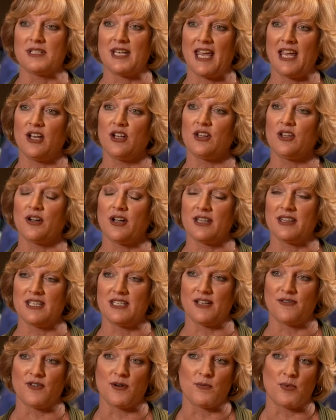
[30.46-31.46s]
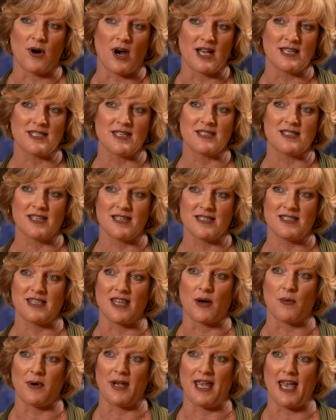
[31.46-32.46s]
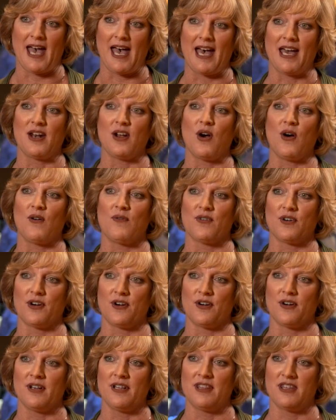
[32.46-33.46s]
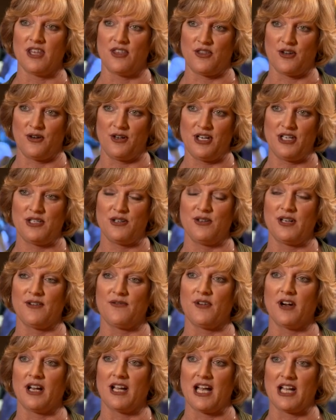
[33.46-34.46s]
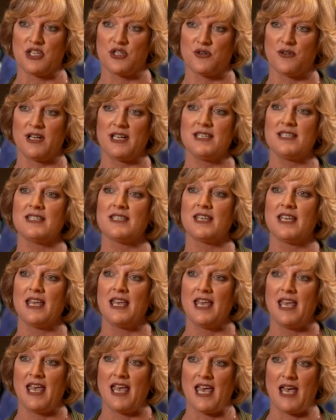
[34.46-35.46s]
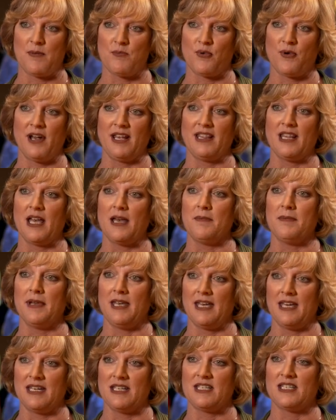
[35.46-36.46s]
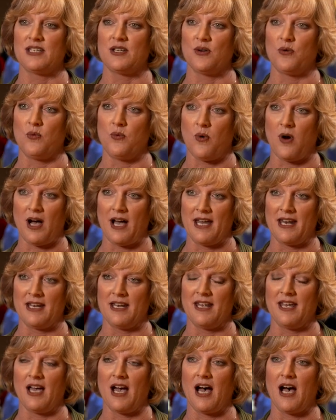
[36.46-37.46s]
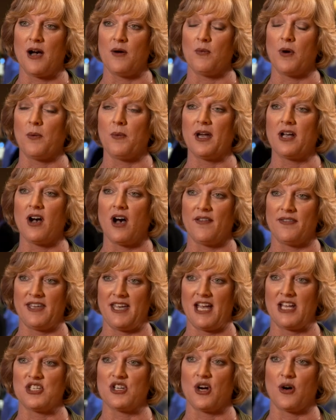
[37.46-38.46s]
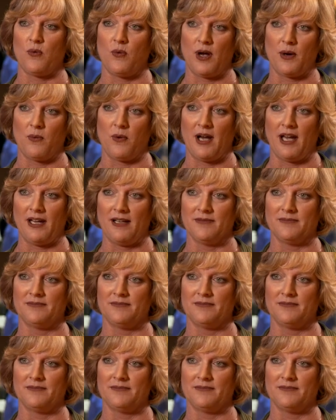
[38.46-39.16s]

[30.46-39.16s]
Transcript: take a look at the different processes that we had over the thirty-two different countries and bring them into one, uh, what we call the H R One Way.